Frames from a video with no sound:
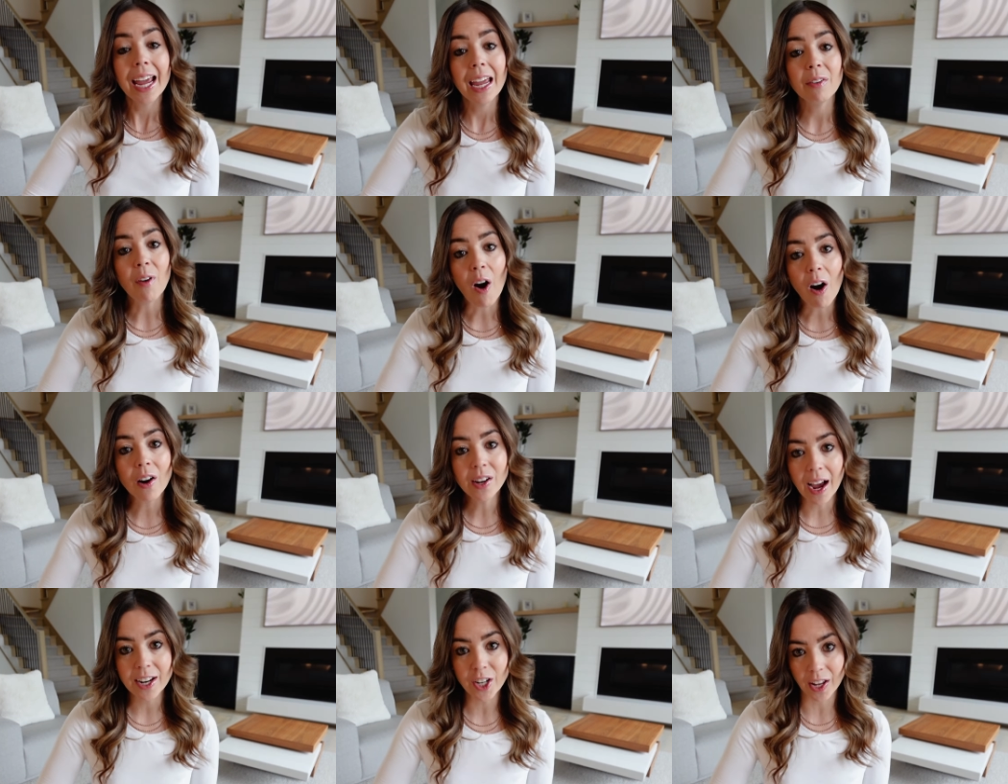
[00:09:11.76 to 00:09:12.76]
if our
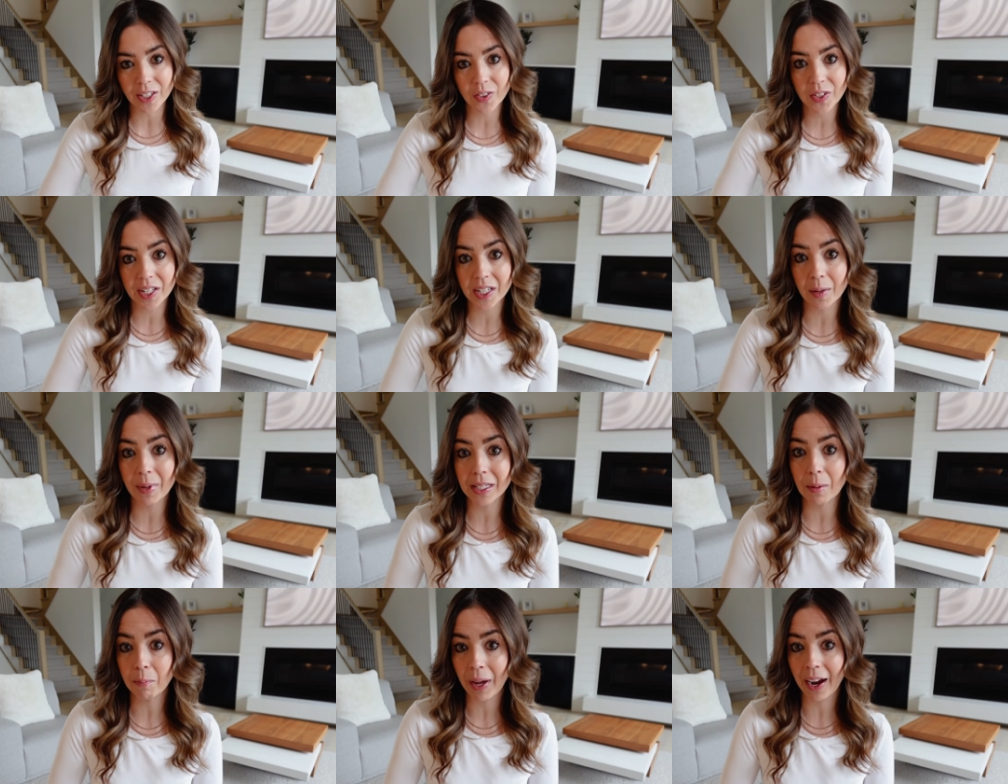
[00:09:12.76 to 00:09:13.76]
digestive system is
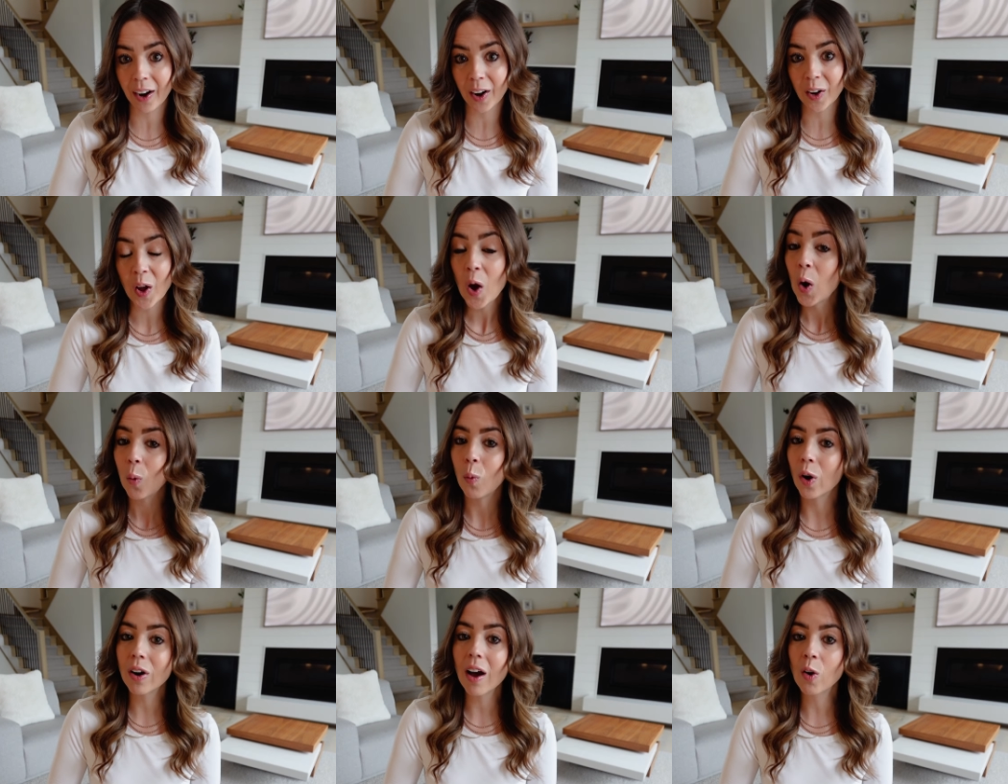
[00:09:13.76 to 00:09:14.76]
impaired,
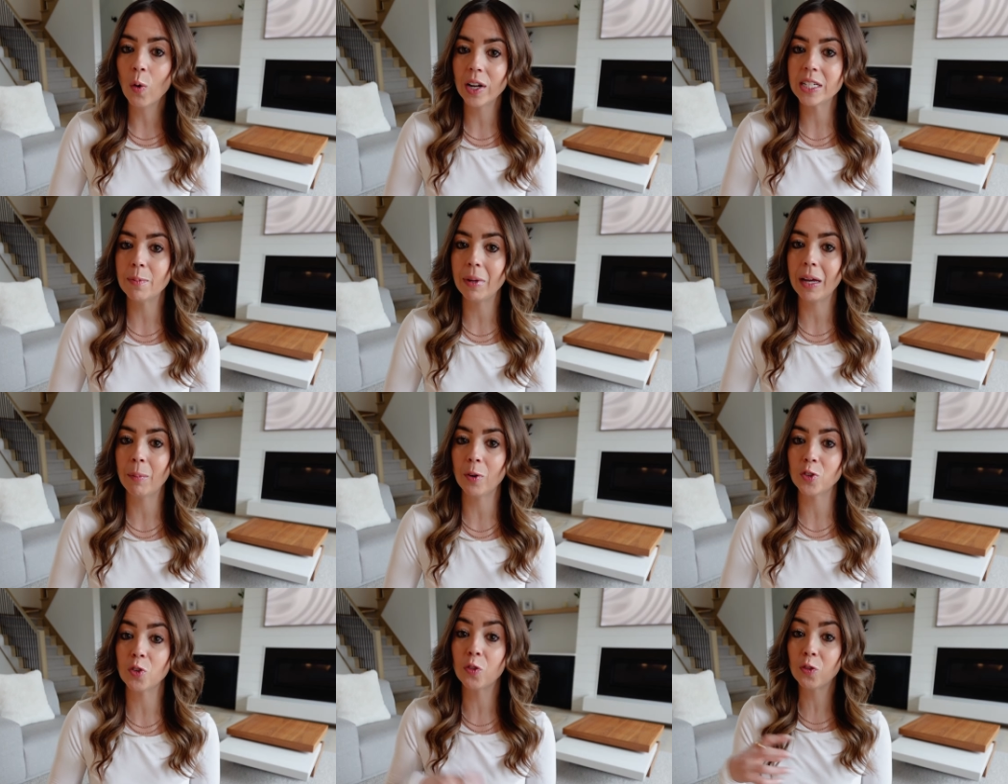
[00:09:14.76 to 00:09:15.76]
we're not going to be
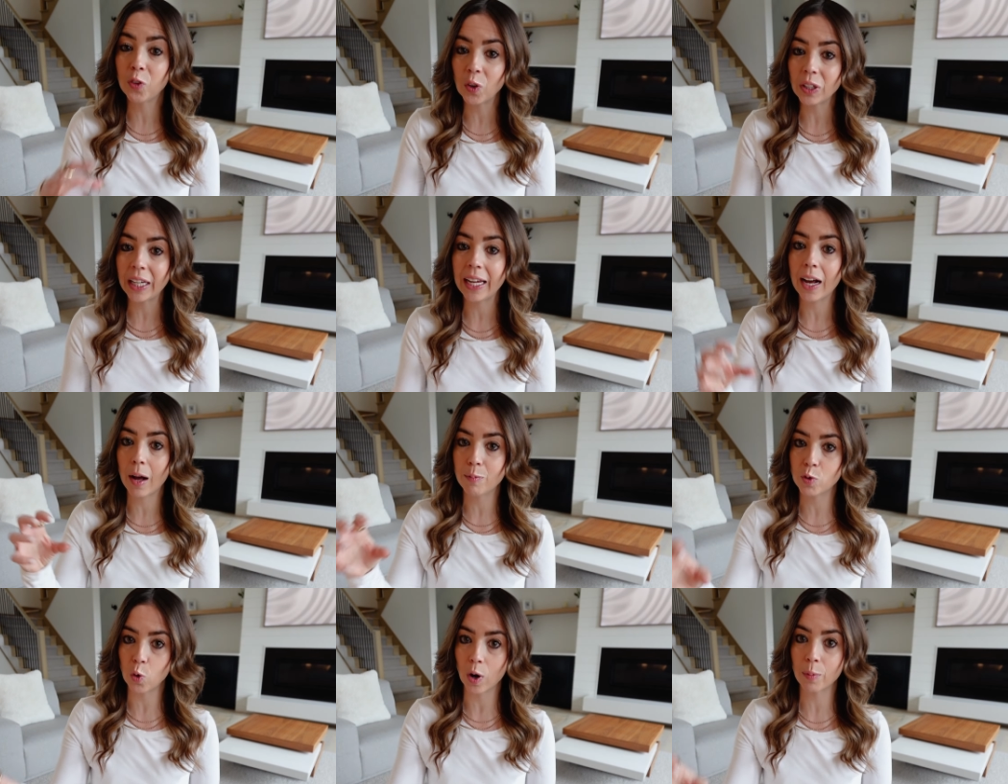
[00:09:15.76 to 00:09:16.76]
able to fully
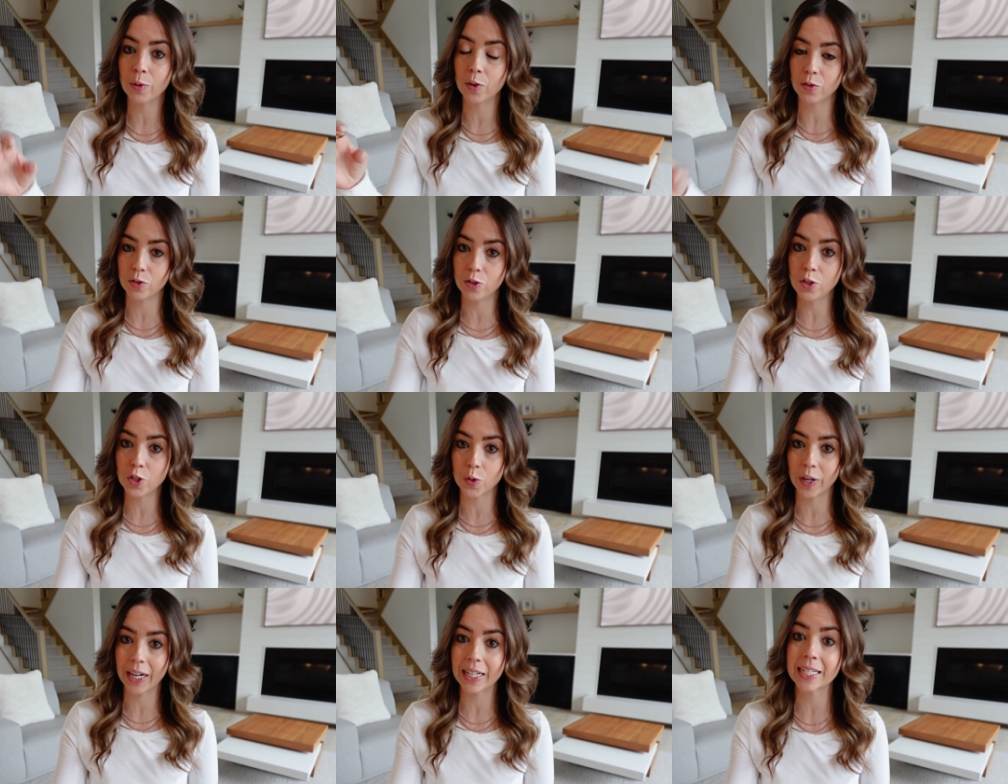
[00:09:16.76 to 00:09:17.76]
absorb those
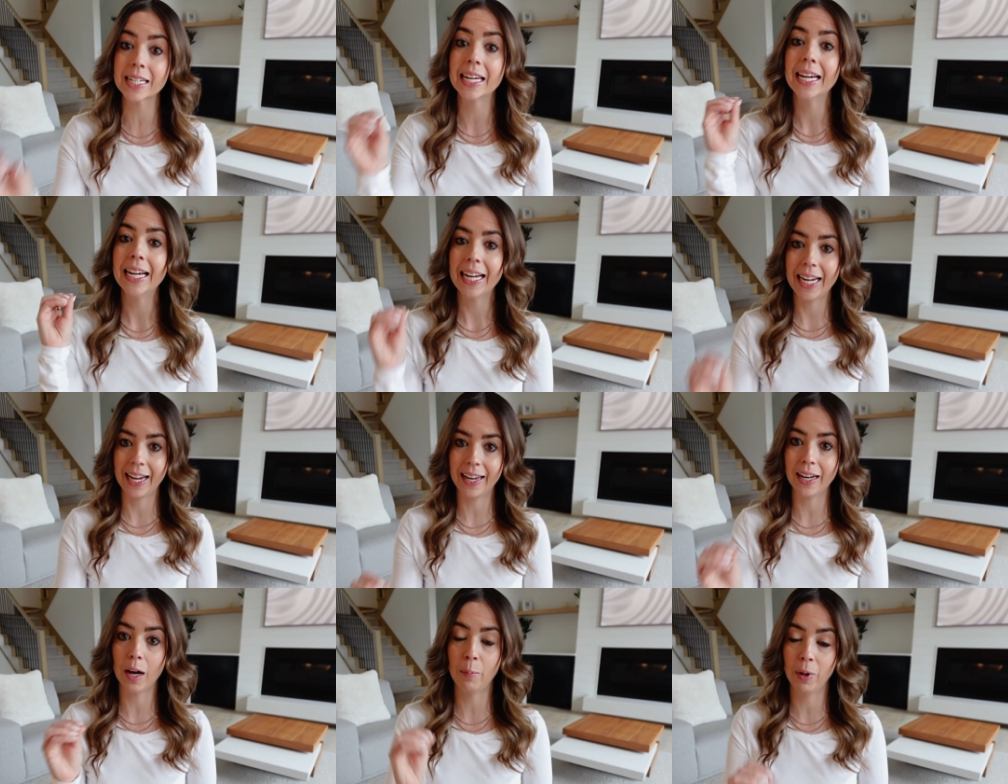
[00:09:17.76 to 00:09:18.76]
nutrients
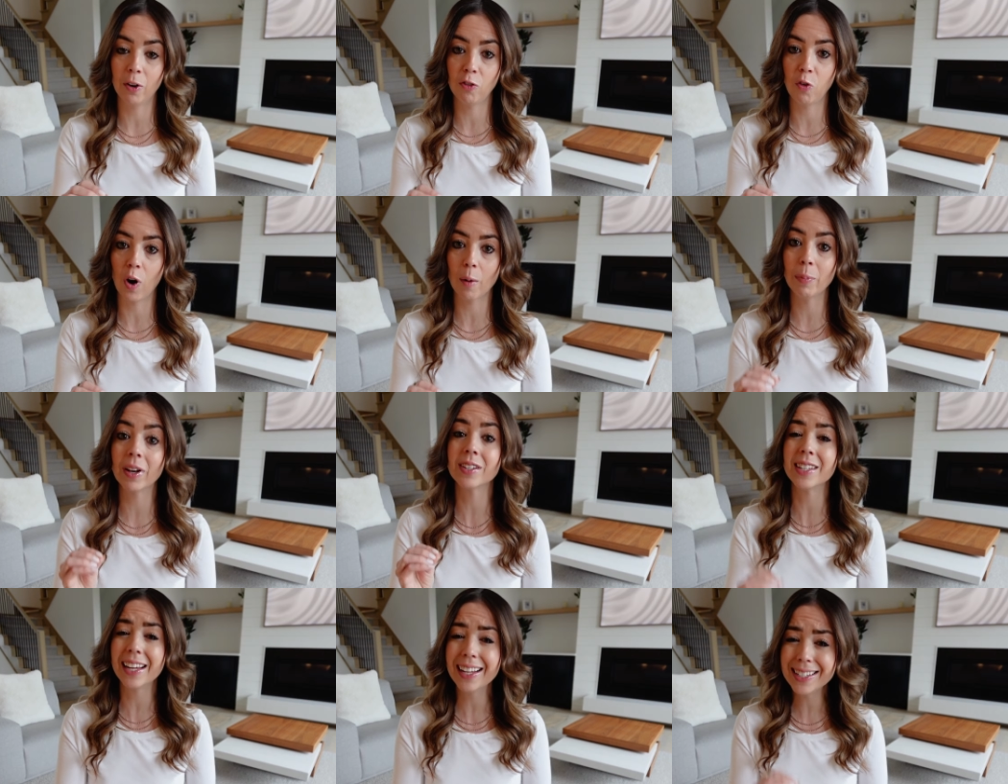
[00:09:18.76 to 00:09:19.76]
in a pill form
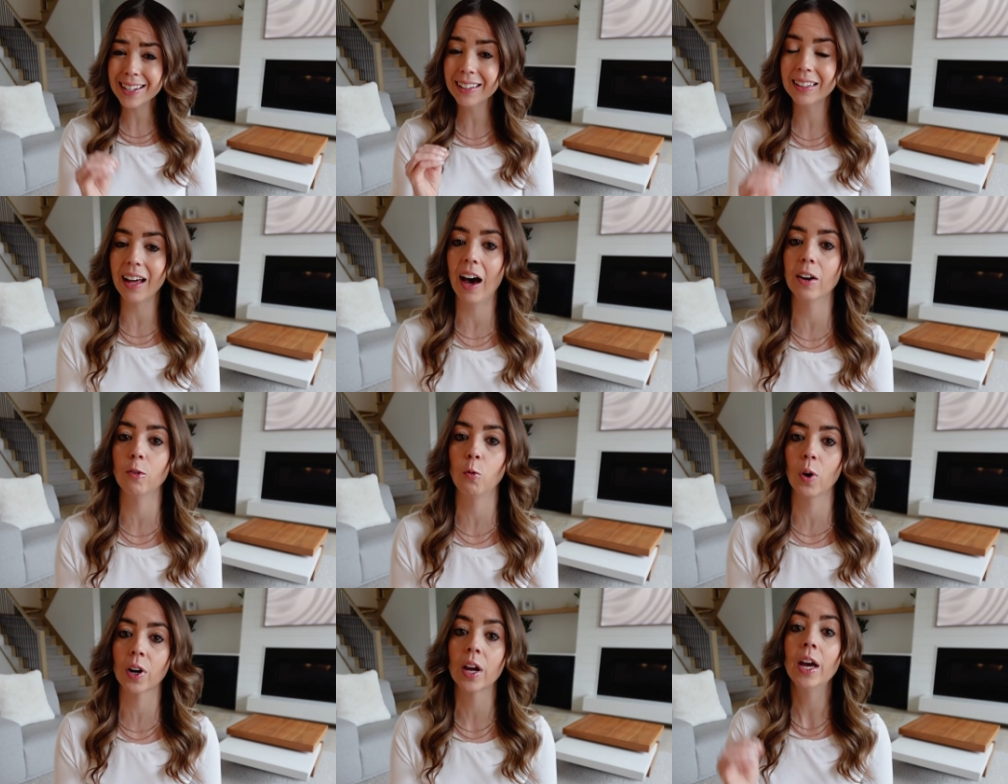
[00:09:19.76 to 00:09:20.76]
because it's a lot of
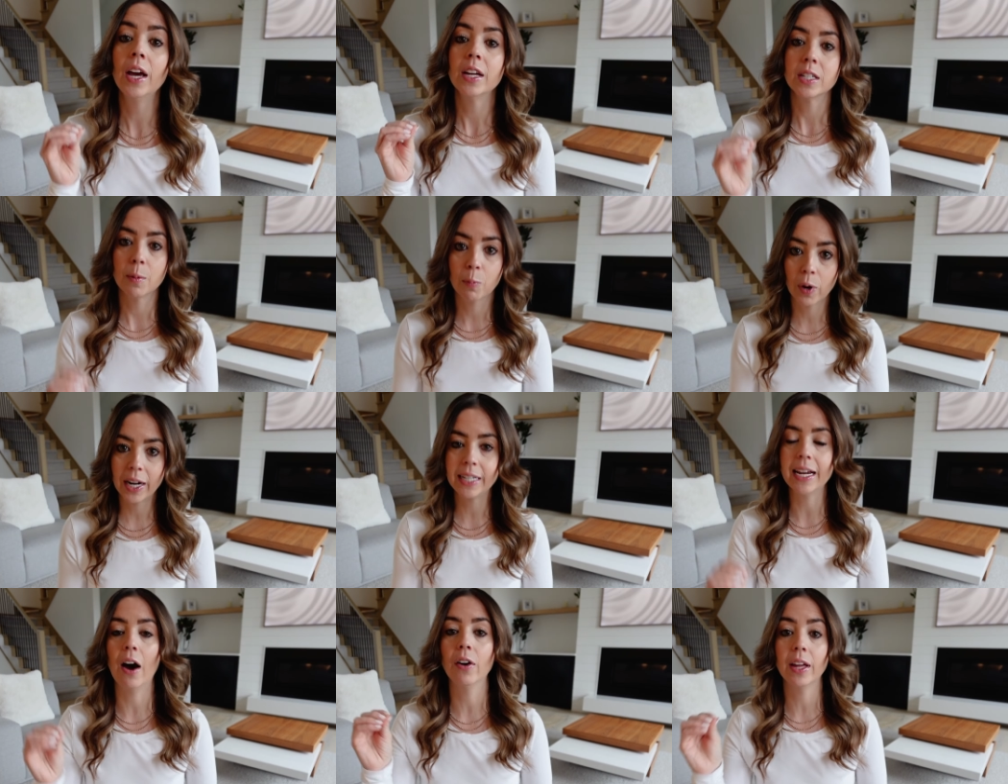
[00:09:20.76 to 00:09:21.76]
work to break
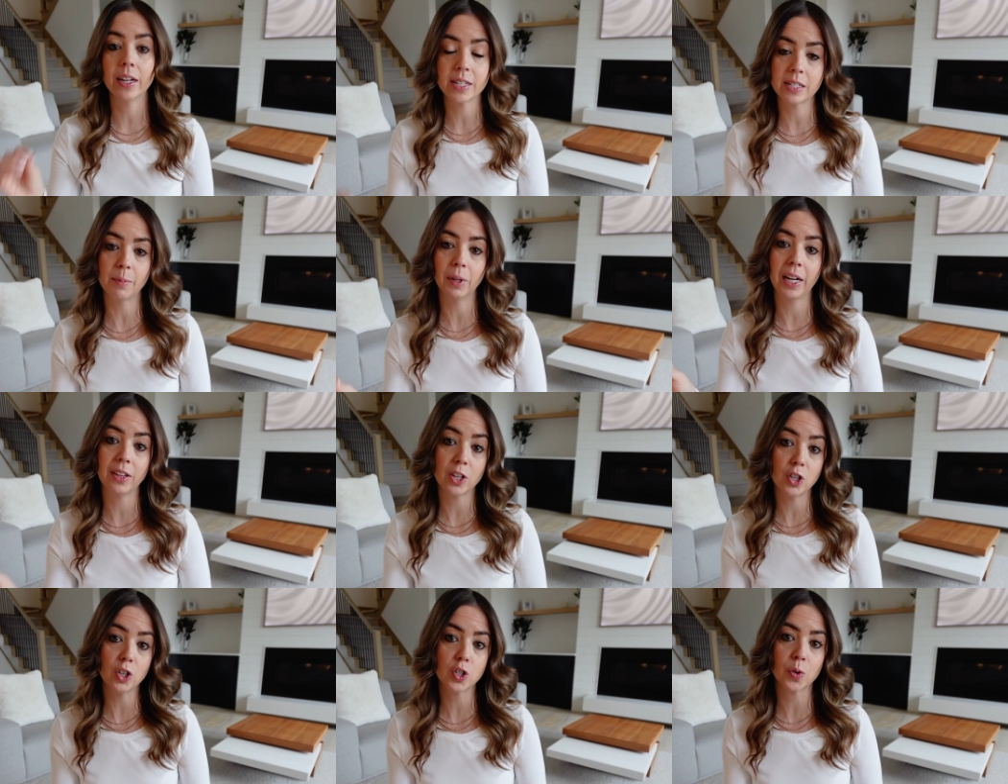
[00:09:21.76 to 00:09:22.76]
down and assimilate the
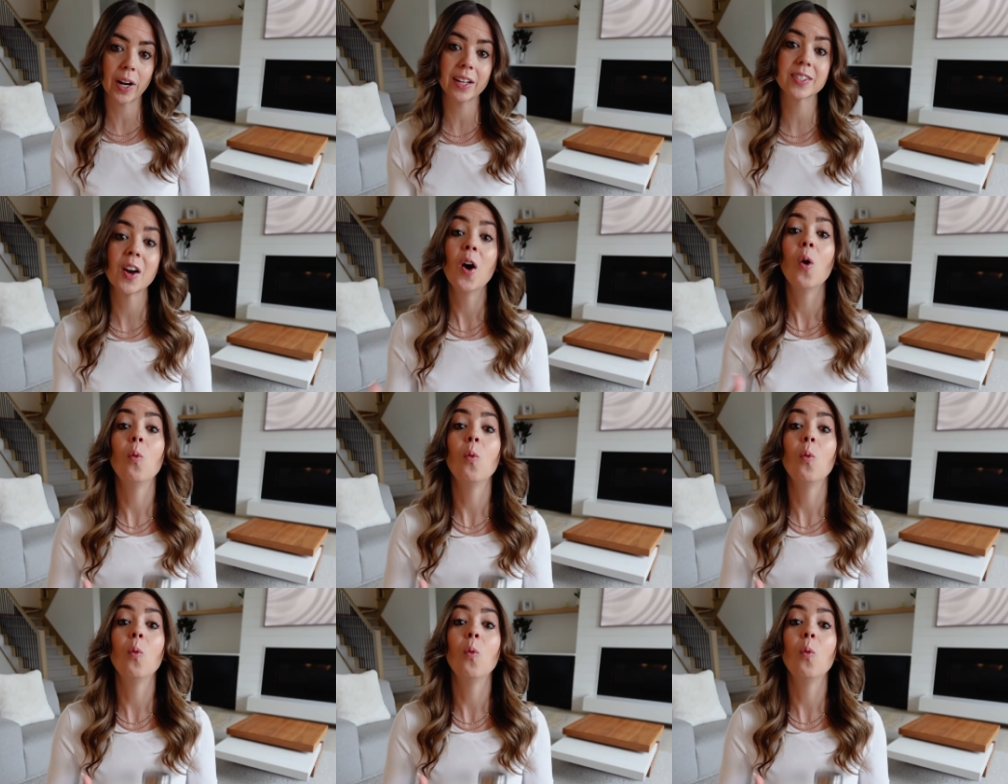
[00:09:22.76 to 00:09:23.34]
nutrients.